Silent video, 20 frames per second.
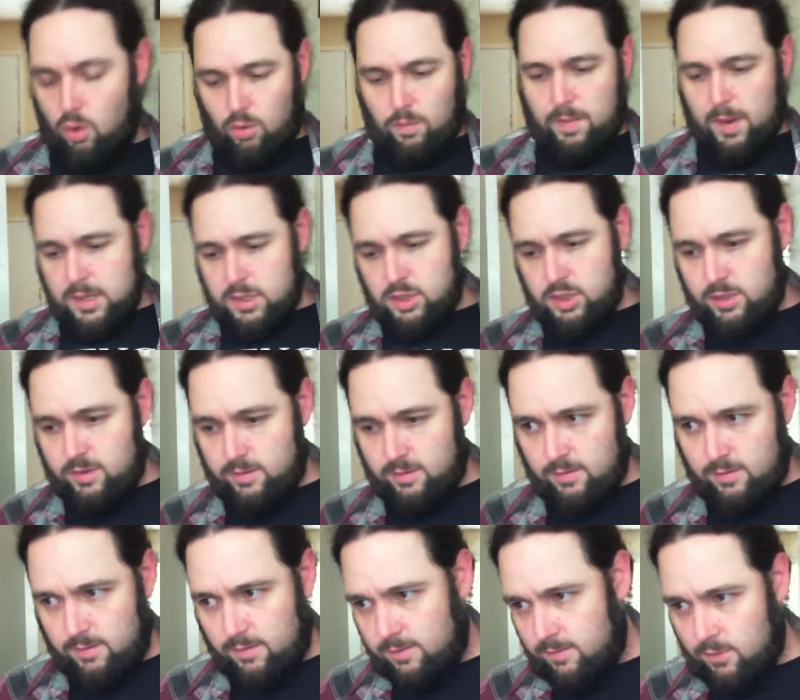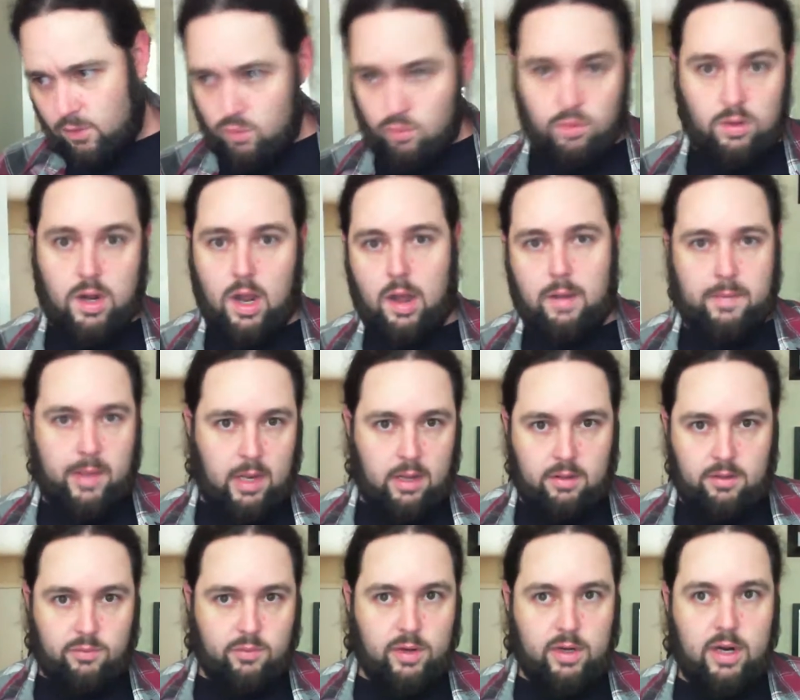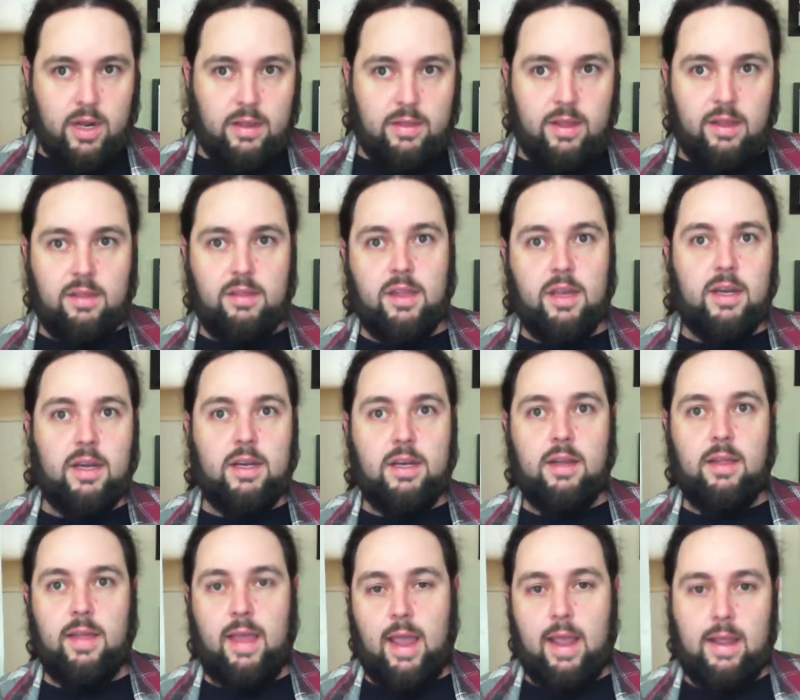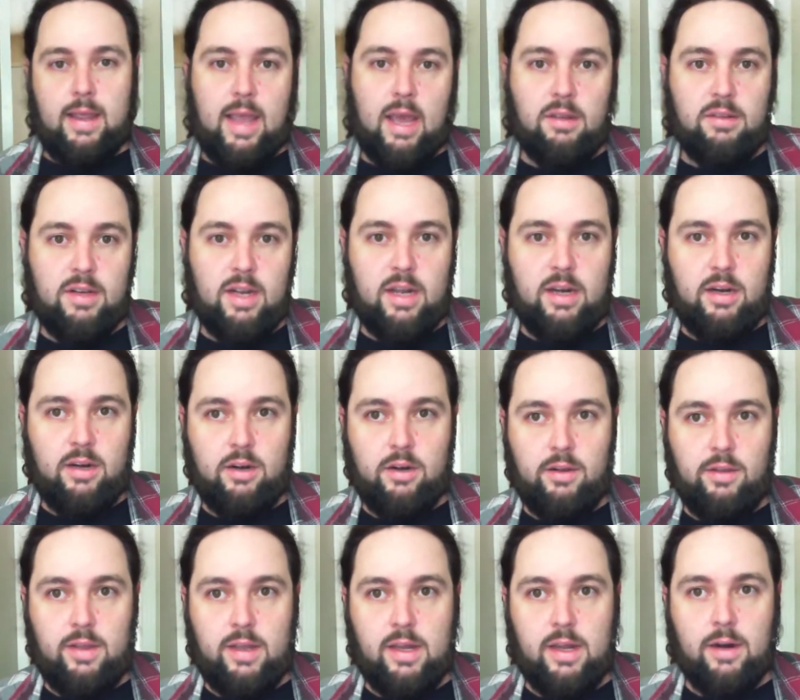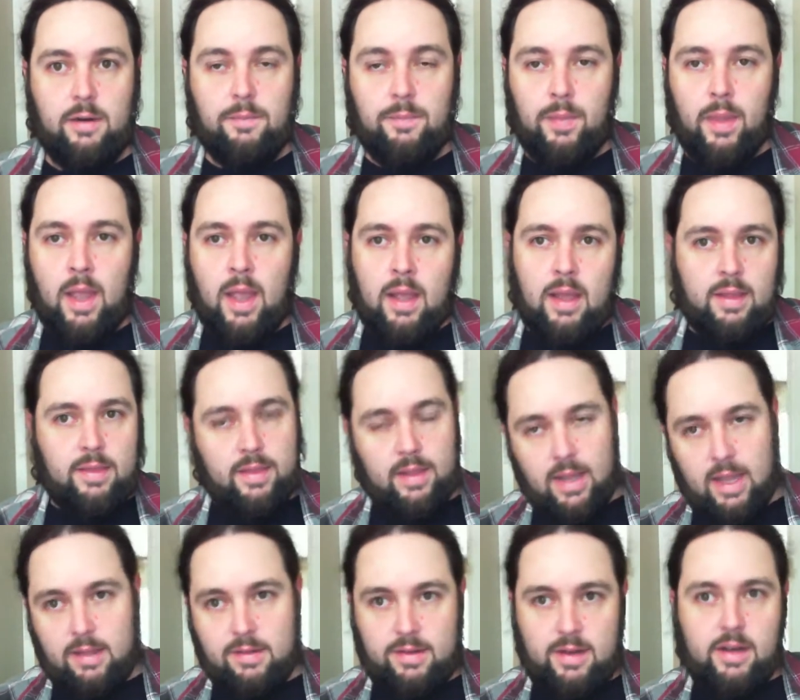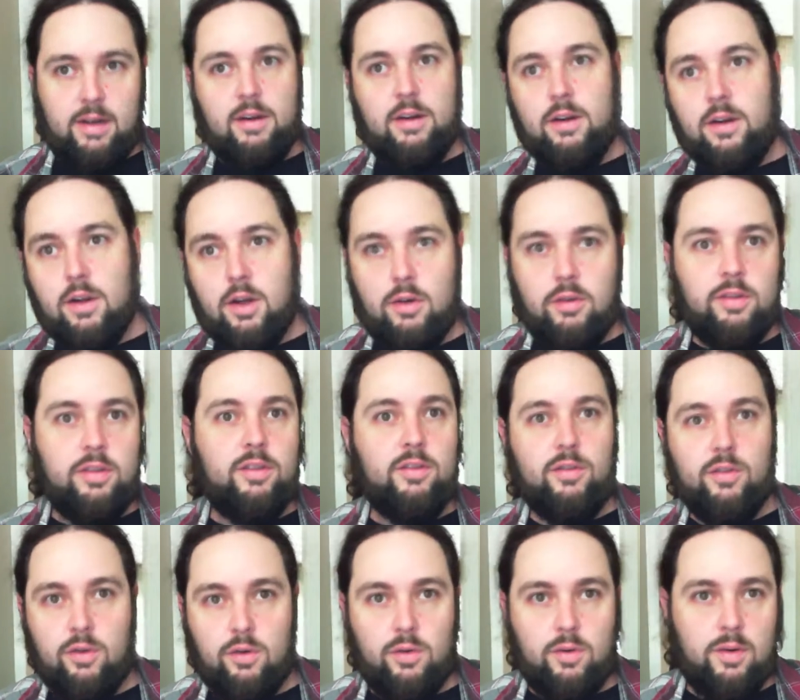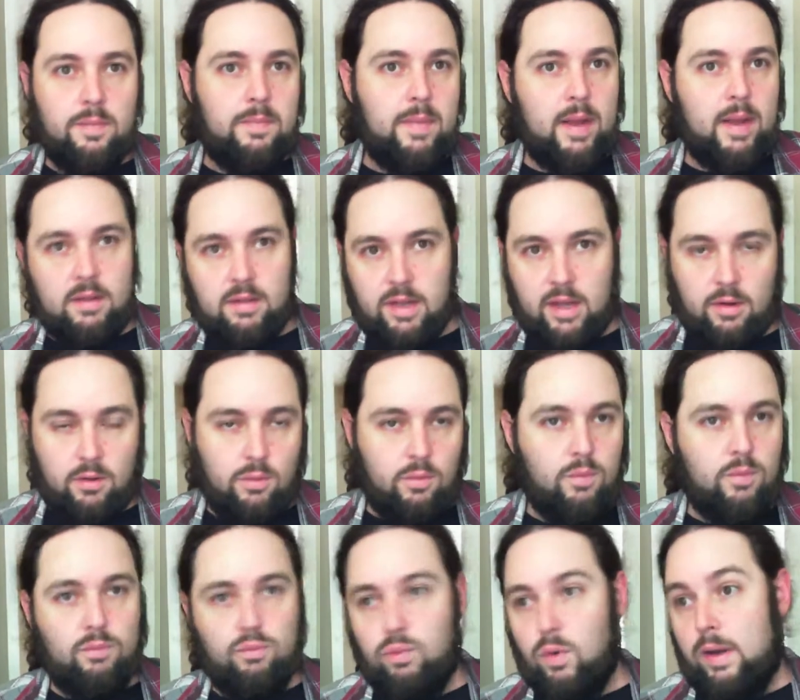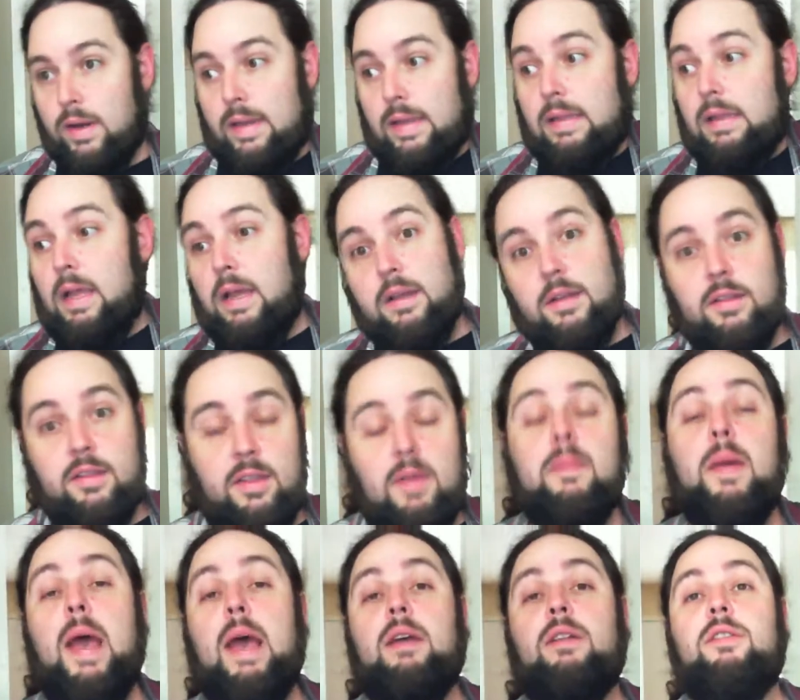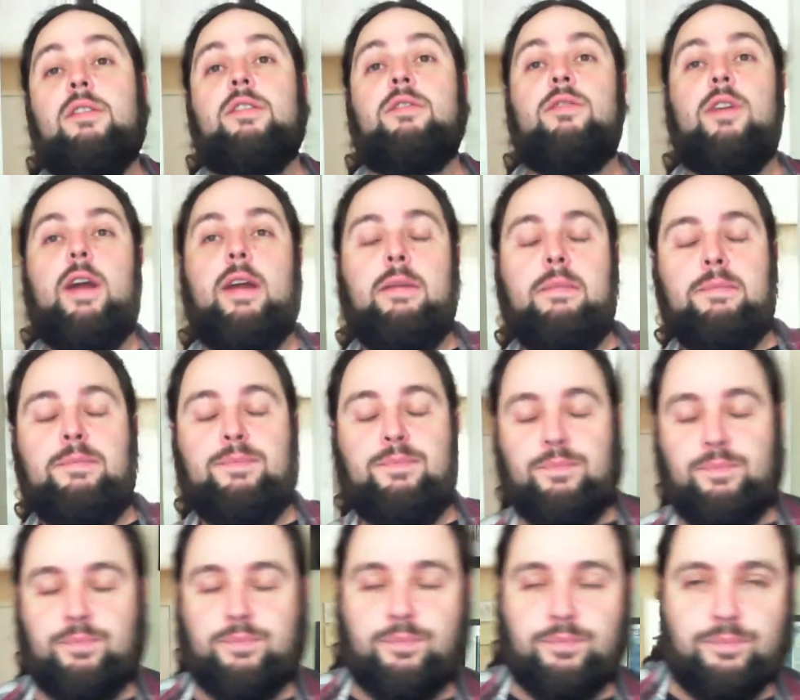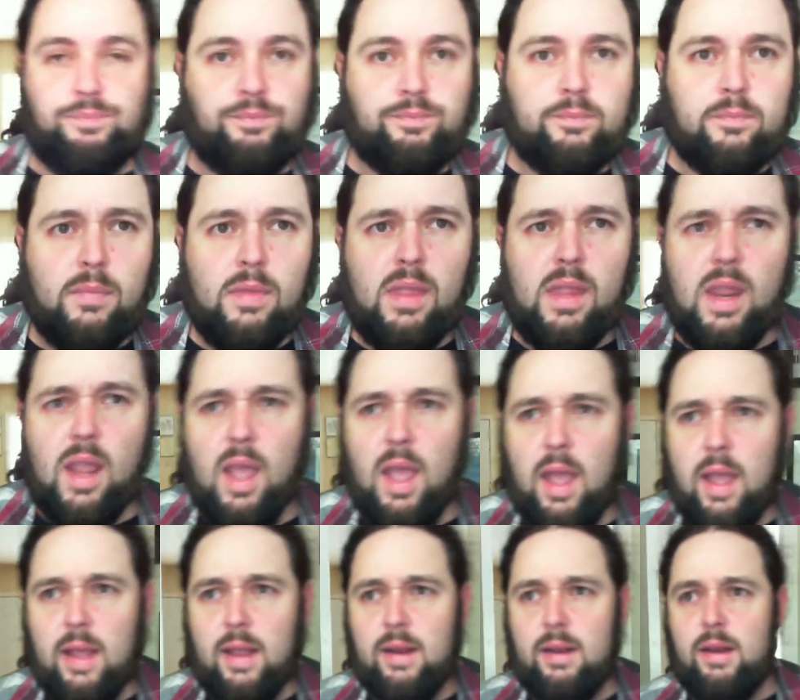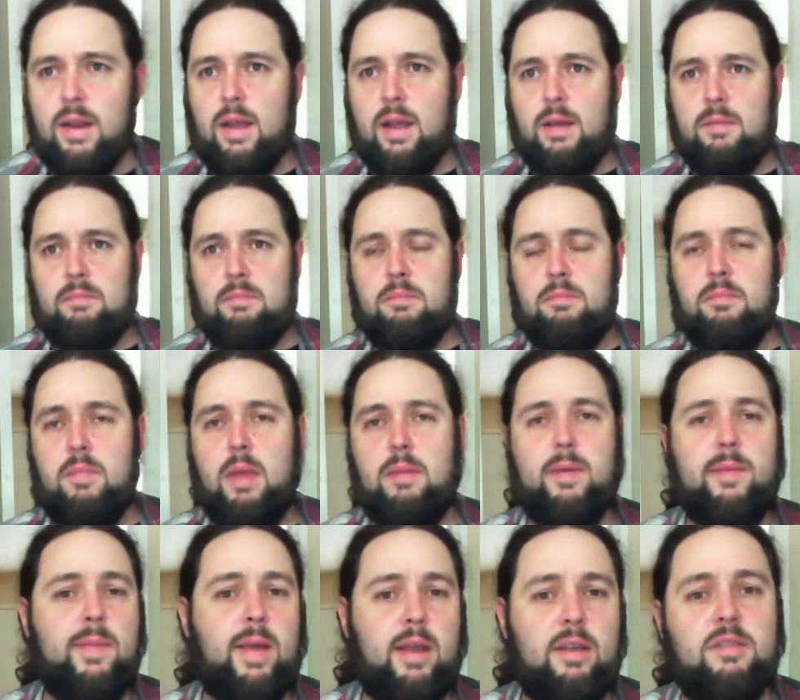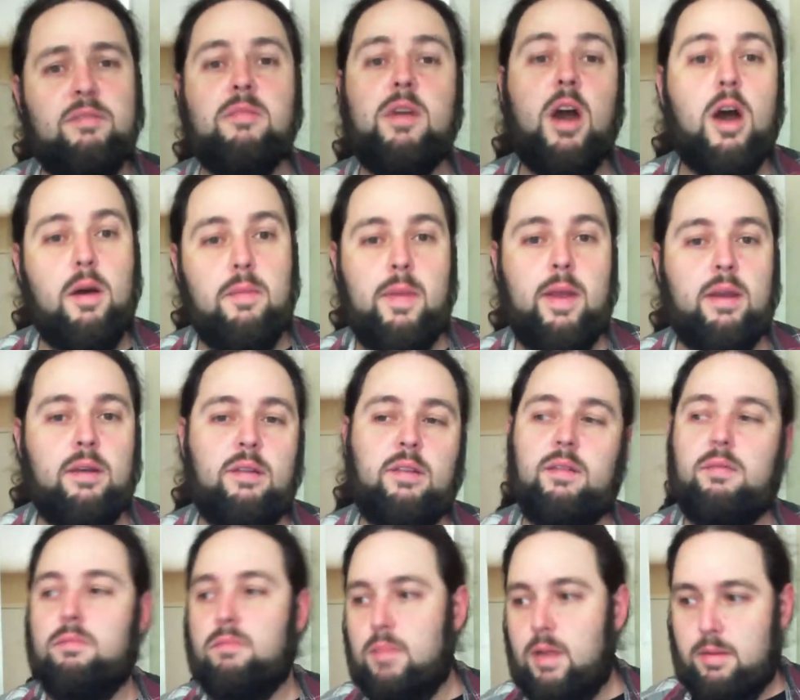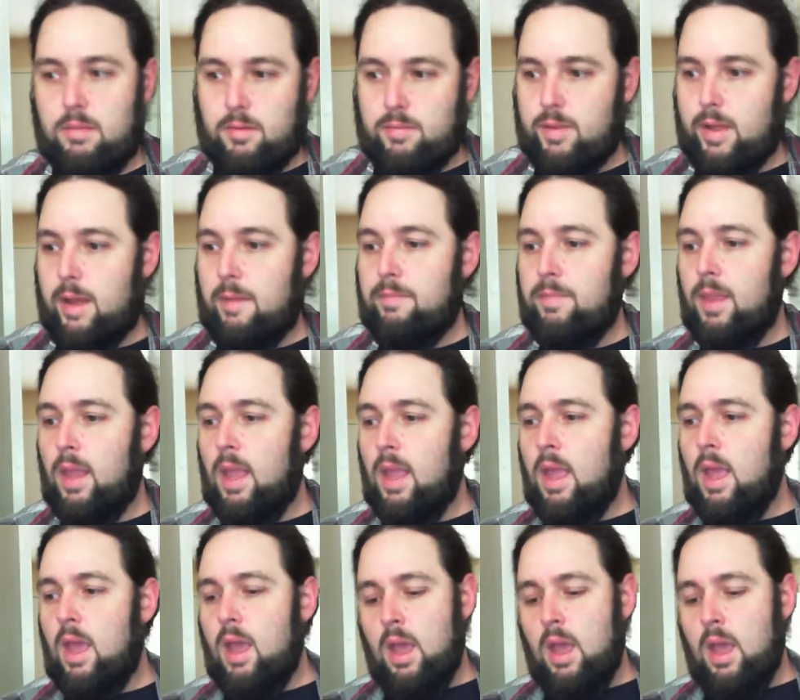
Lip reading: bunch of cool comics and whatnot, and they send it to the guest editor of the year. The guest editor goes through and picks out what he likes the best, right? and maybe make some comments and blah blah blah.